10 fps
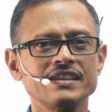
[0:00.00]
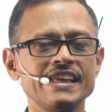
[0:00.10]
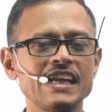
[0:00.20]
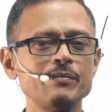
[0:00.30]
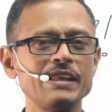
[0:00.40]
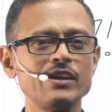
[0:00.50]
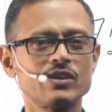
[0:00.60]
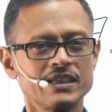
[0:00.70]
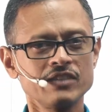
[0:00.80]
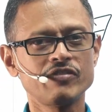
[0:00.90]
They can be
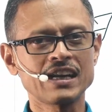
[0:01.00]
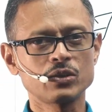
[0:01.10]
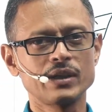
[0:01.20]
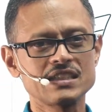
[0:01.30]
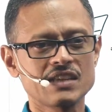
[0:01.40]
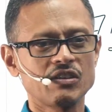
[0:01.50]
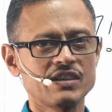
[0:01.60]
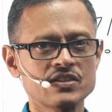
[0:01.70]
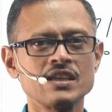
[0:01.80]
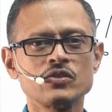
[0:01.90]
reordered in factorial 7
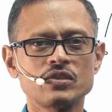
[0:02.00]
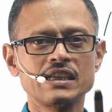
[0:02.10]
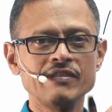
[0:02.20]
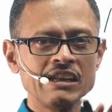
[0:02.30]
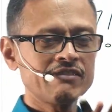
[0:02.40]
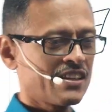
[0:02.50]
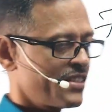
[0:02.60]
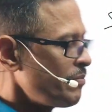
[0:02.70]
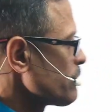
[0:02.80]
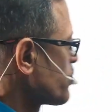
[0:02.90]
ways. So the given question